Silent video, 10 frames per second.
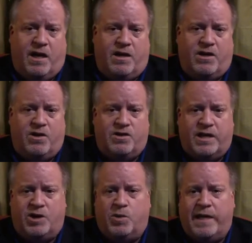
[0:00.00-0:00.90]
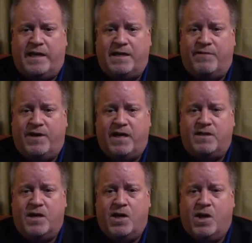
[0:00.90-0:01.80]
in sexual
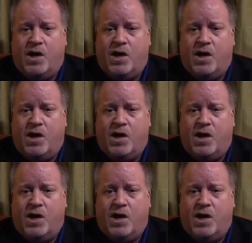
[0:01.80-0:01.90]
activities.